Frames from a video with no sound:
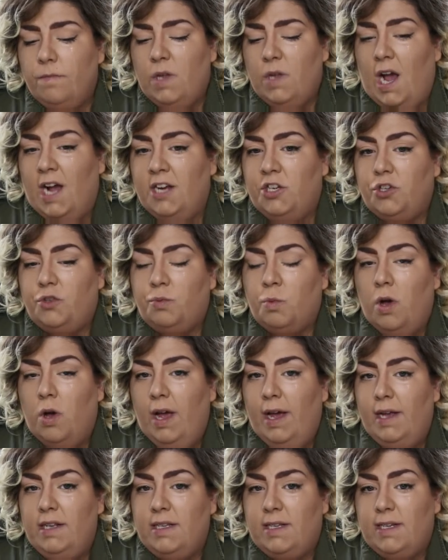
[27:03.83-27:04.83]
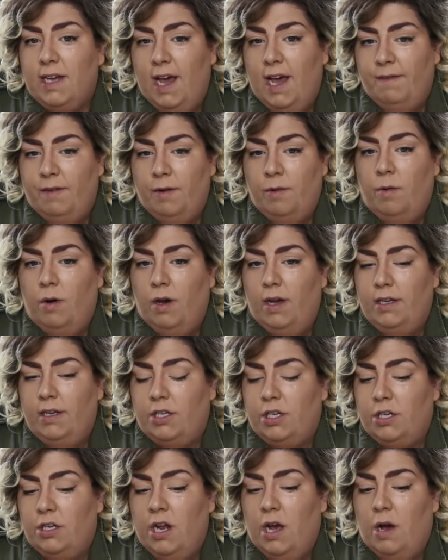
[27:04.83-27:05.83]
I just want everyone
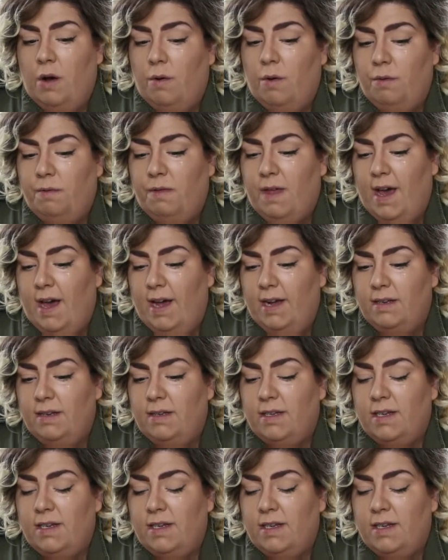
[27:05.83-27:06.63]
to know that